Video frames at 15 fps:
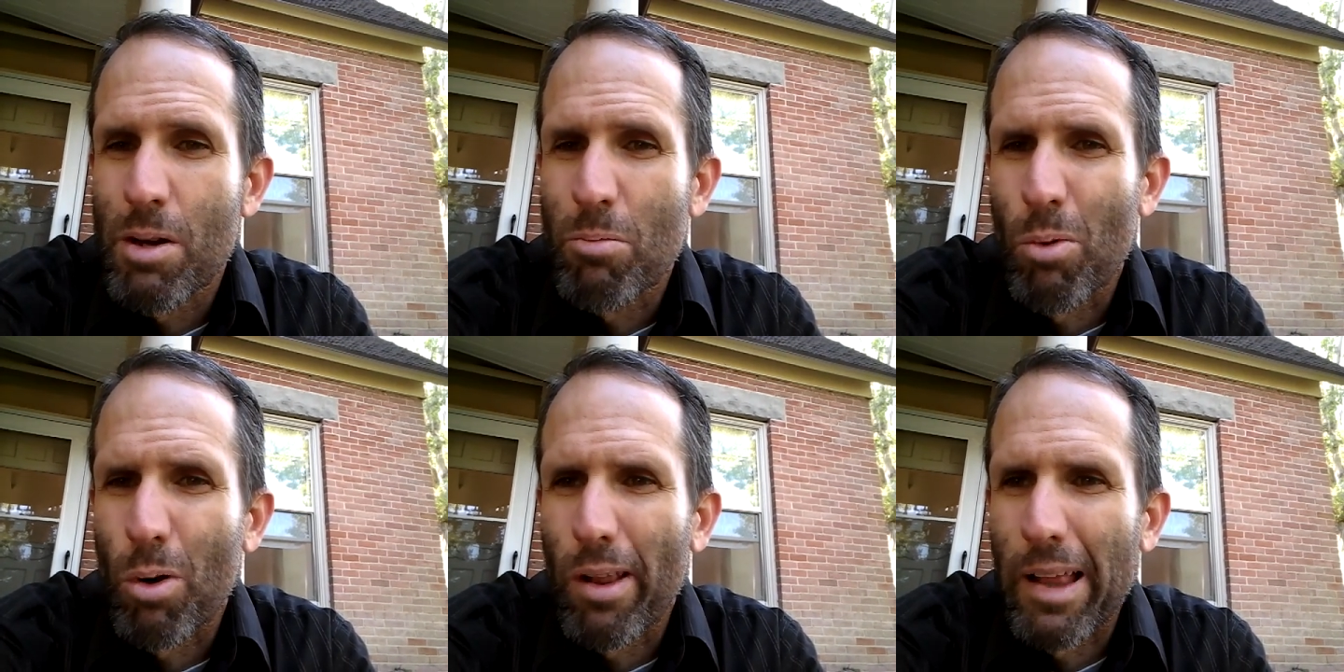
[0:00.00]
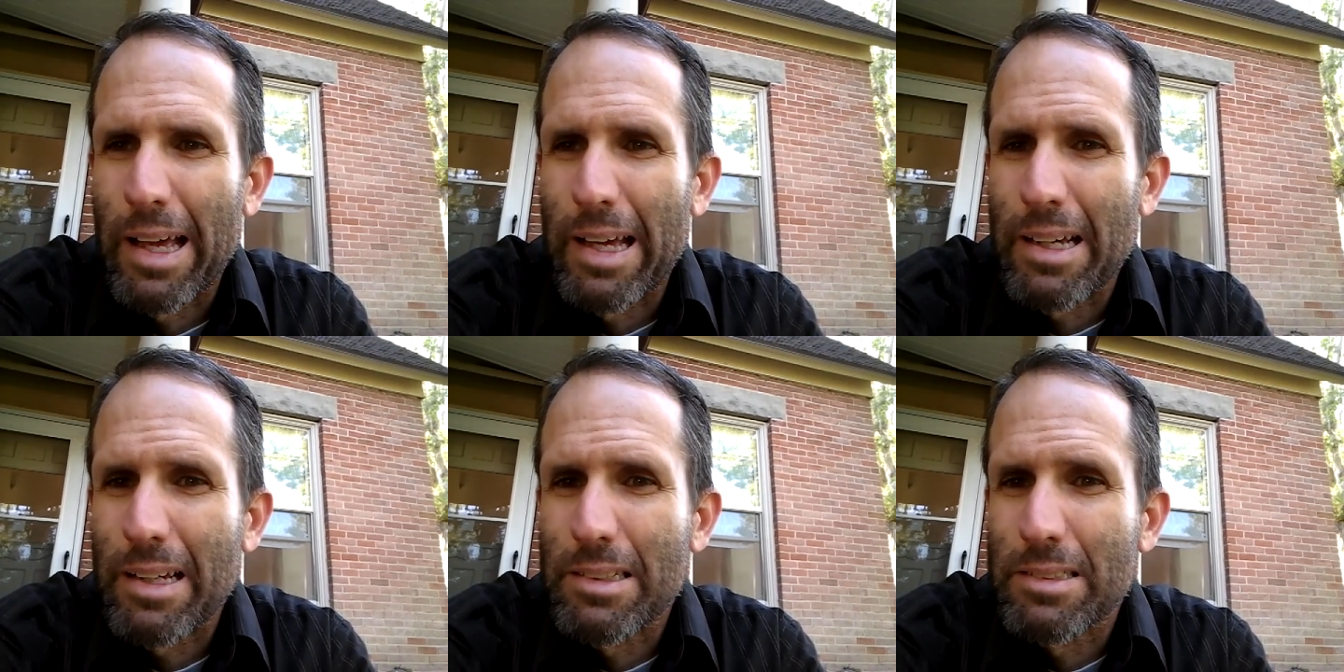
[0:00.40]
more
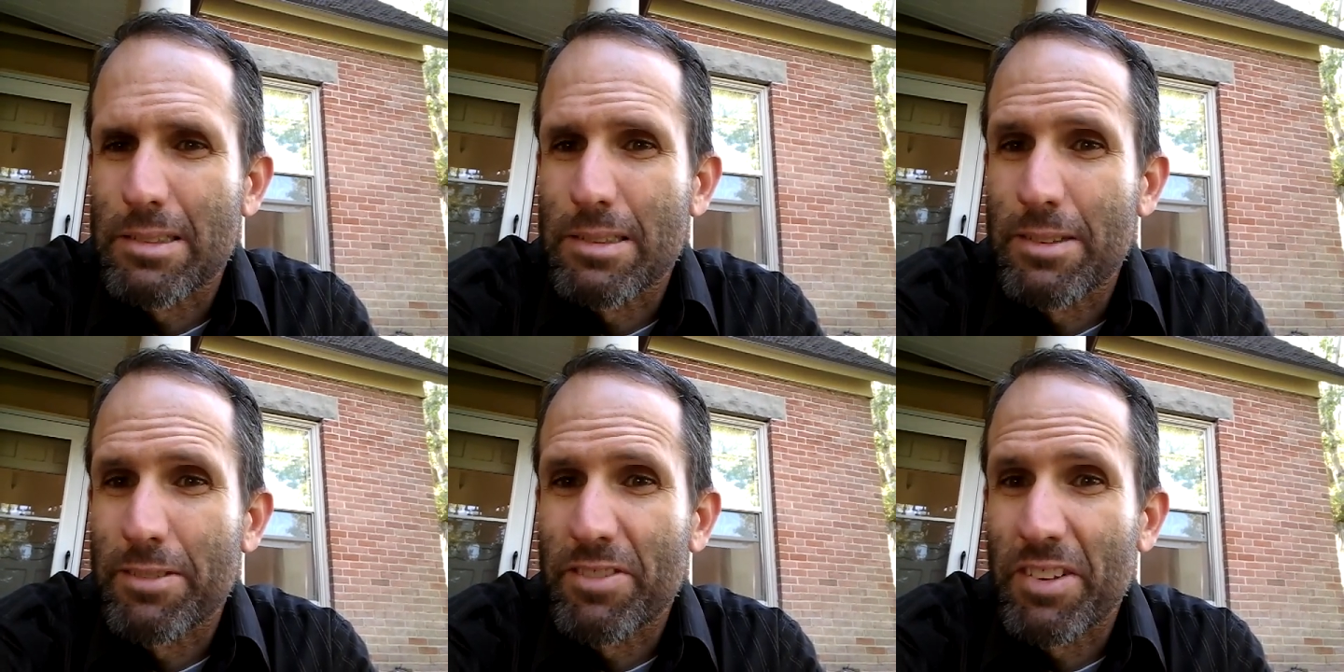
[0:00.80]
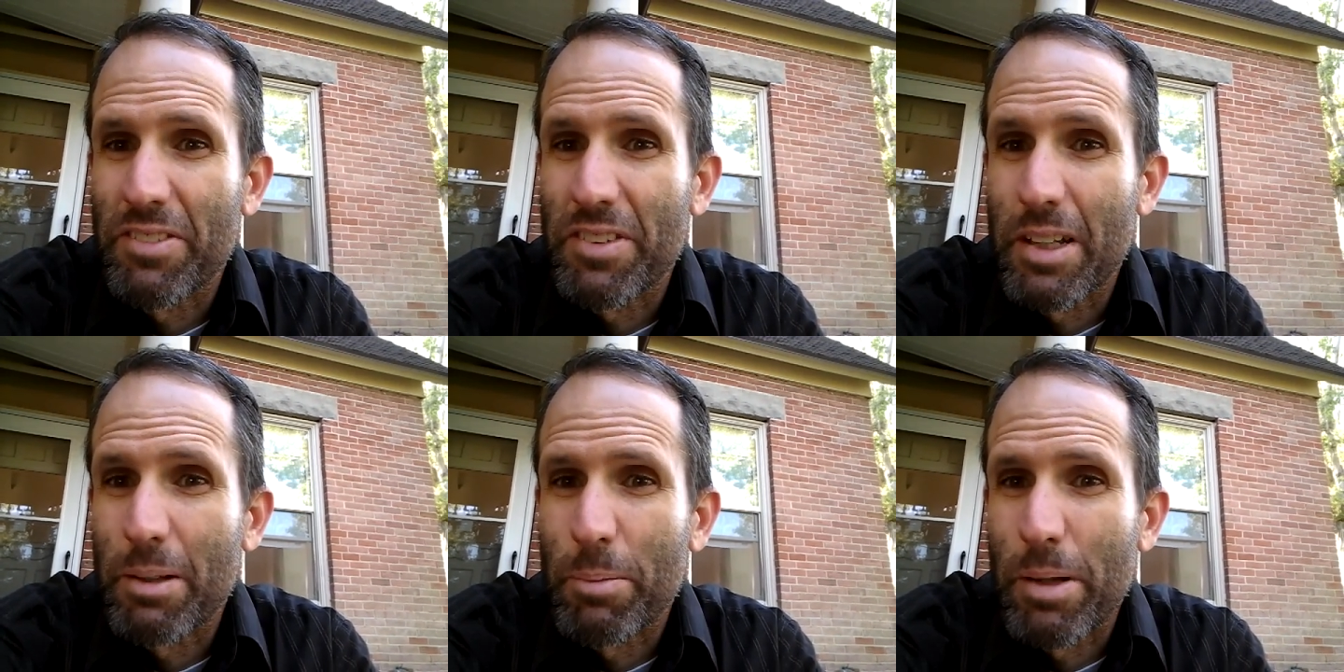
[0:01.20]
like
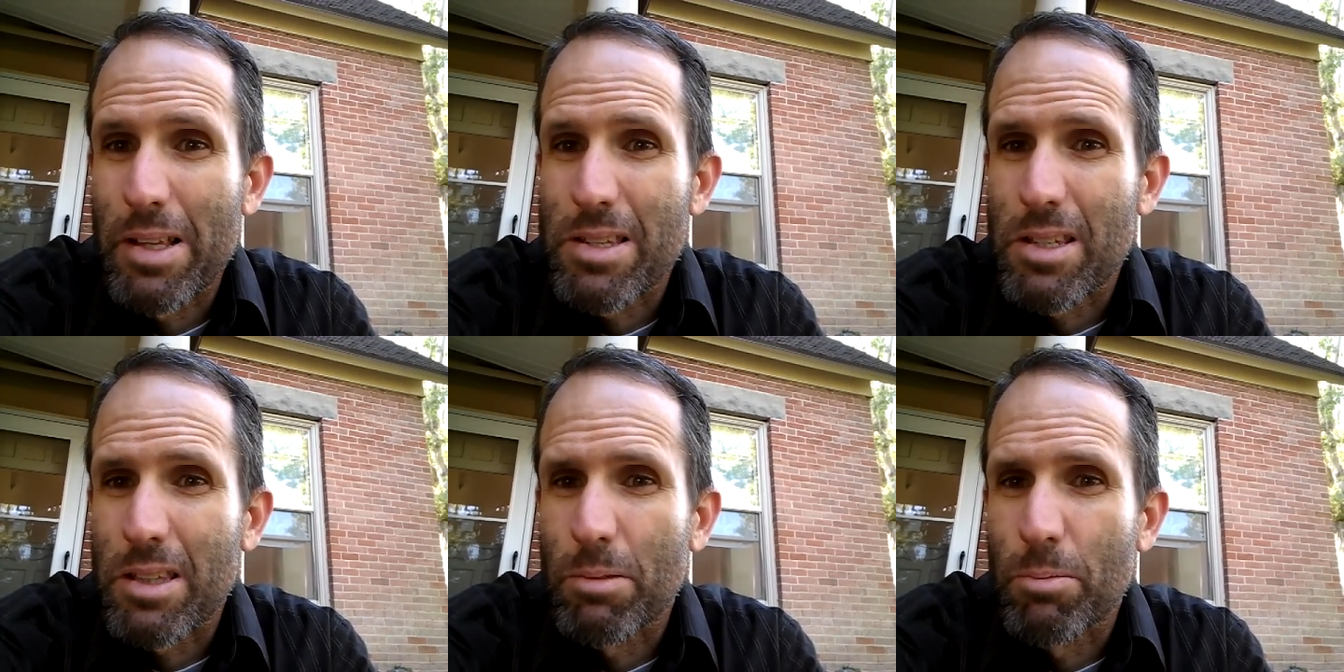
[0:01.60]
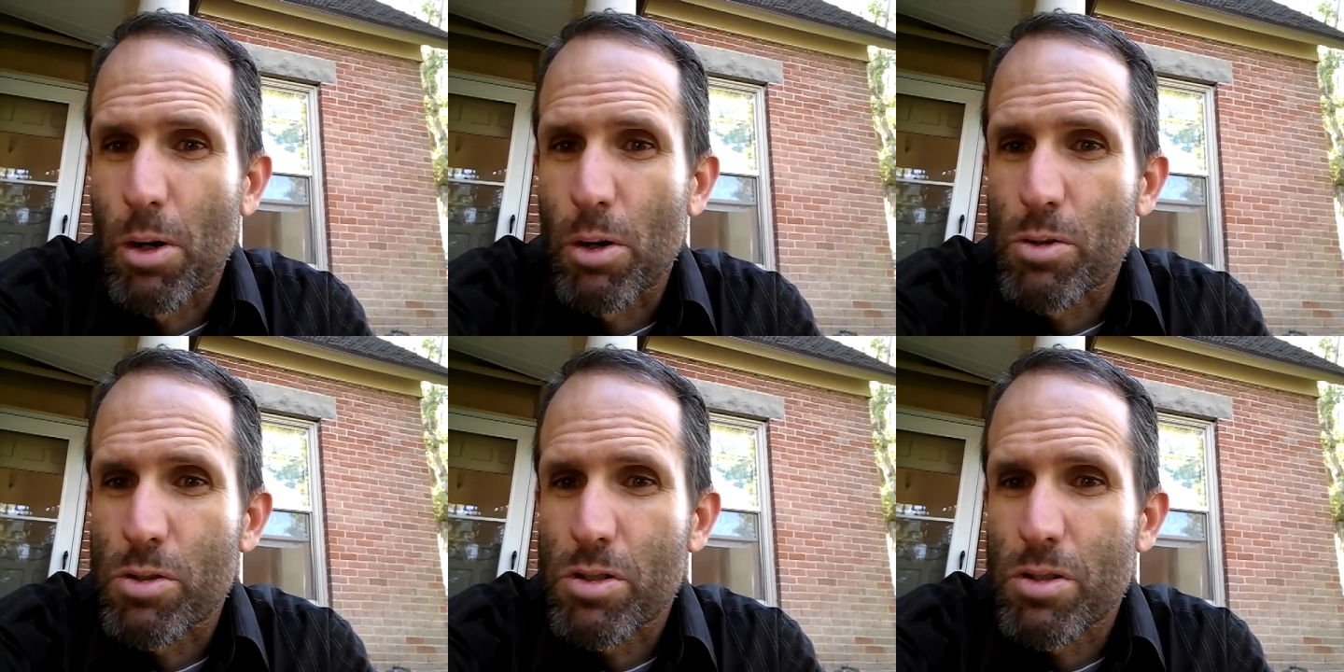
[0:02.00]
15 minutes at the
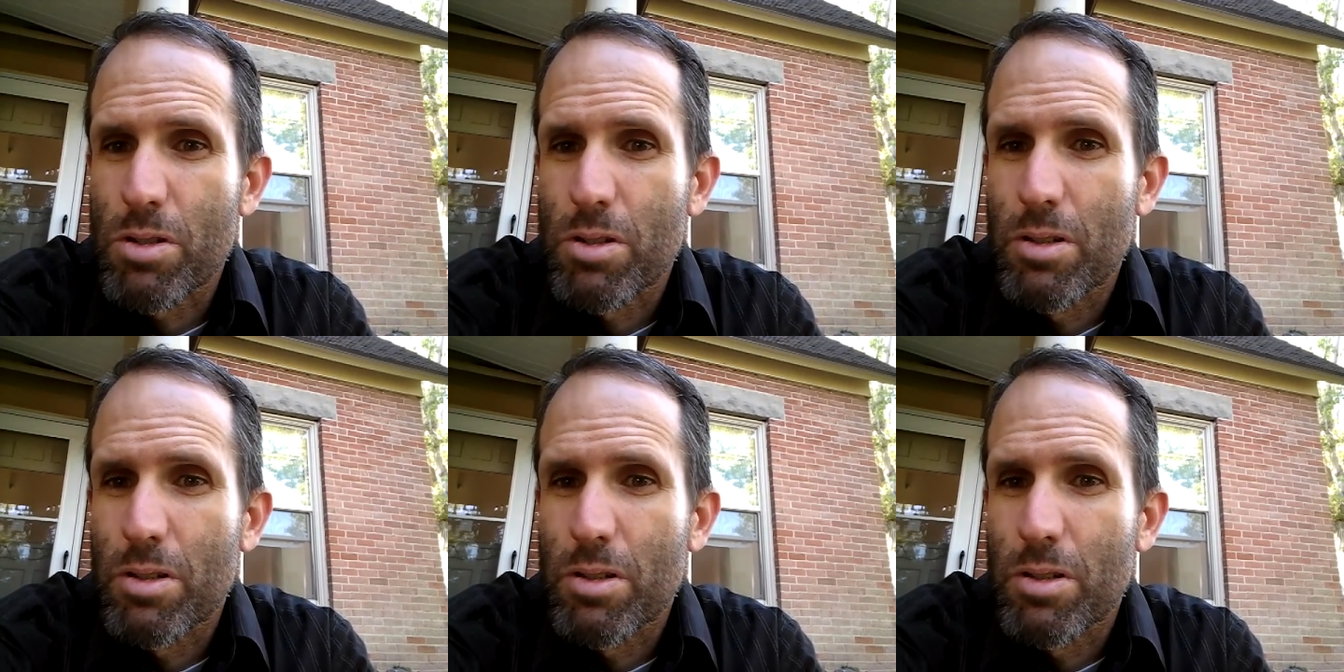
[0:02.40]
most.